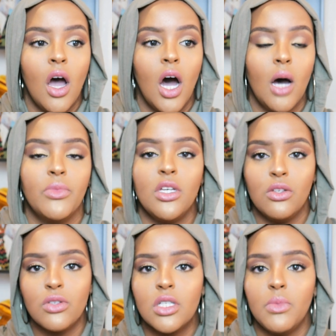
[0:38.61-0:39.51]
Um, they
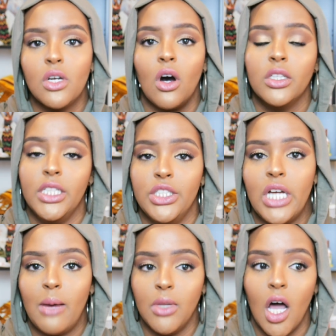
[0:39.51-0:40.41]
used to be called
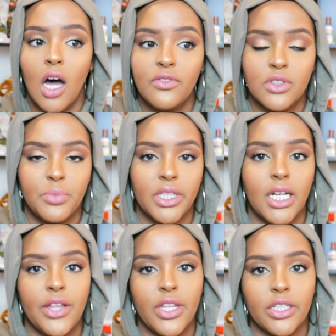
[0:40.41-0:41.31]
Hijab Loft, but
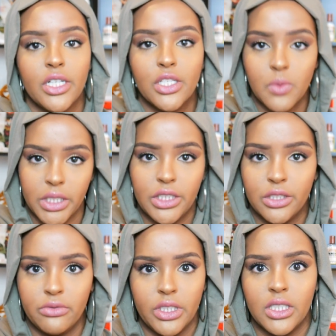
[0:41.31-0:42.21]
then I think they
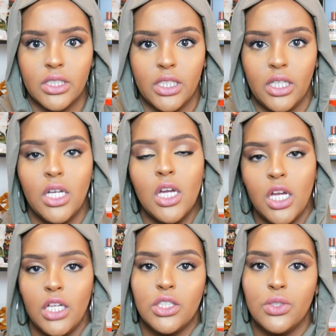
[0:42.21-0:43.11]
switched recently
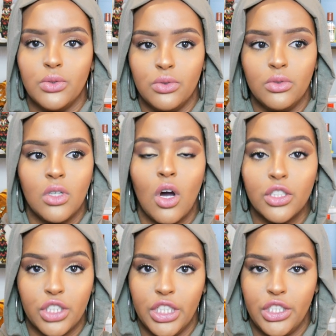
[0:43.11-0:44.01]
into
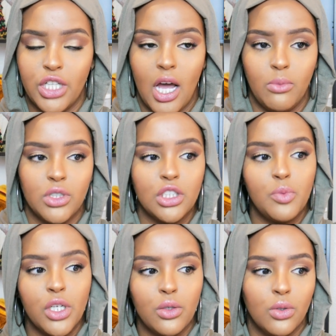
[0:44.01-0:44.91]
Culture Hijab, which is
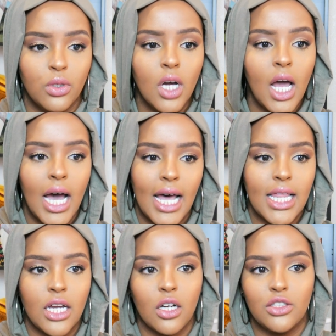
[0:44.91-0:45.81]
pretty cool. I
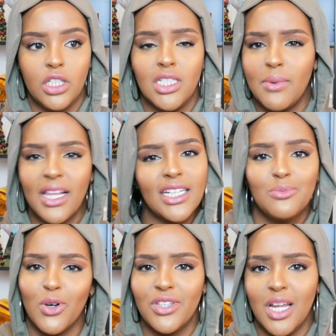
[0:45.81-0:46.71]
like Culture Hijab. I like
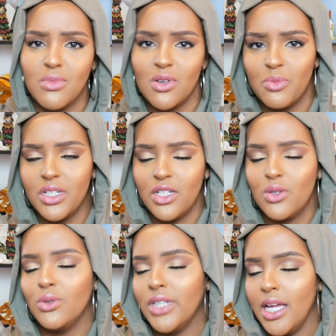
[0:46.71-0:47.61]
both names. They're pretty
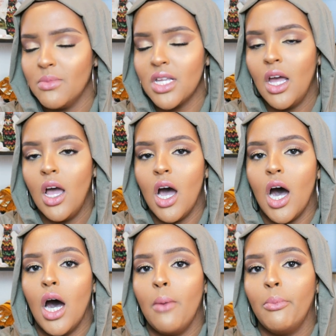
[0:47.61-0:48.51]
cool names.
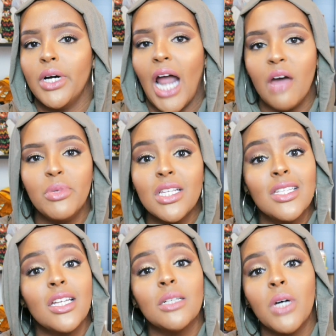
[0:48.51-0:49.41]
Um, but I've been
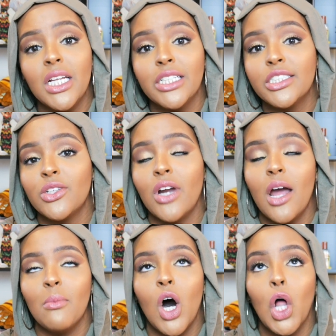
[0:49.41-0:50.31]
seeing them on
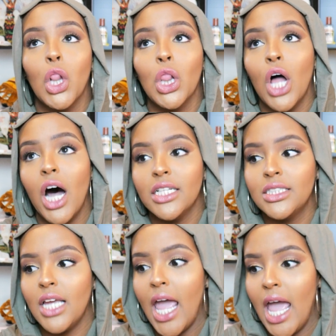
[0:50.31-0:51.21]
Instagram a
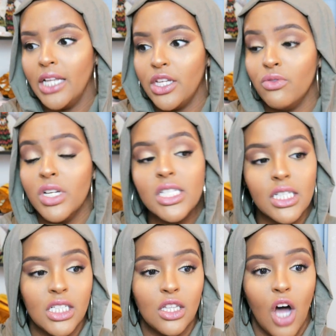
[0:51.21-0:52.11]
lot, and they
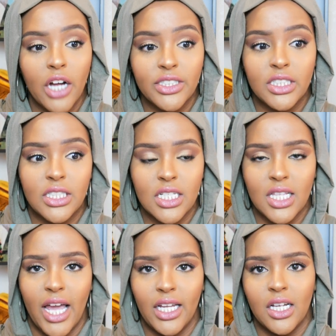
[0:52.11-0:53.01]
recently launched this
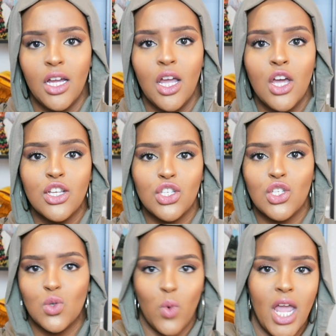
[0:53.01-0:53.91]
like
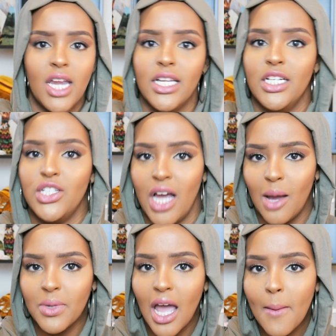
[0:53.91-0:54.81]
suede
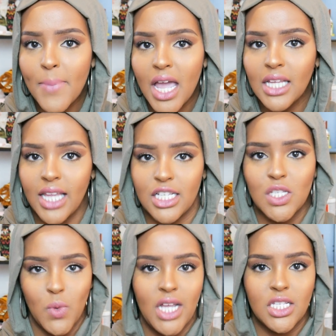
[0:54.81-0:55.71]
hijab campaign, like
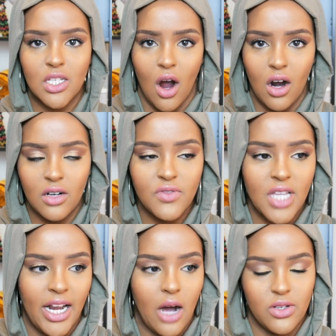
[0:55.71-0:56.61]
suede scarves,
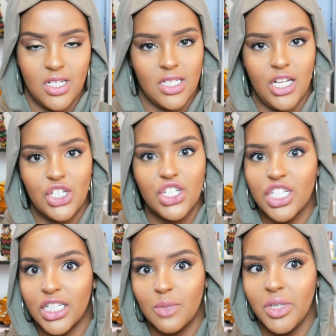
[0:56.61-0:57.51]
and I was just like
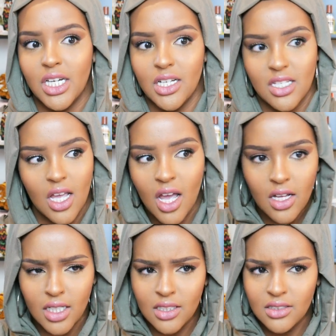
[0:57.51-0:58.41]
shook because
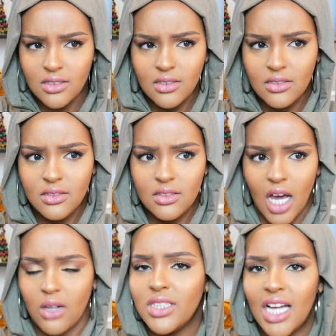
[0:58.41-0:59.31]

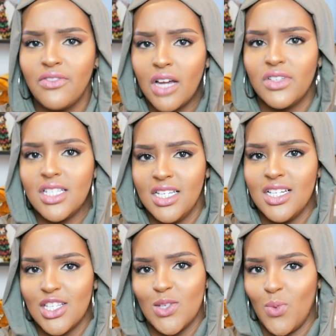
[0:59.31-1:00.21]
I don't think I've ever seen
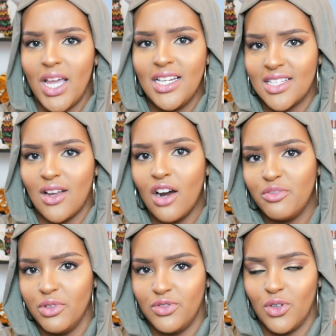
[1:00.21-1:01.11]
a suede
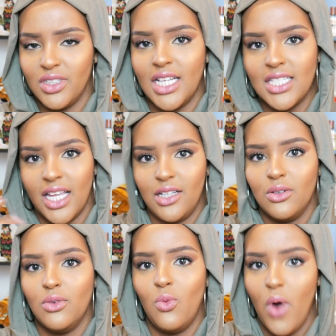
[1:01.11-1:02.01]
scarf before that's like
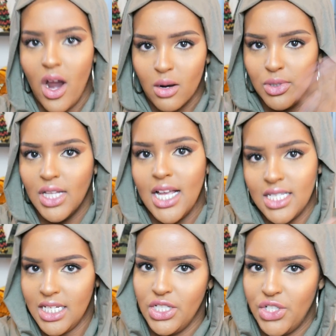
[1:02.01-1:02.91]
wearable as
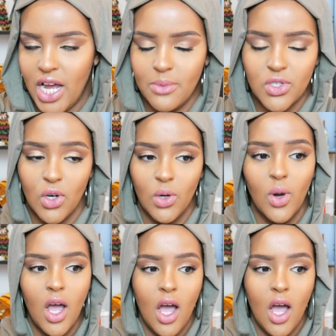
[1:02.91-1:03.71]
a hijab, so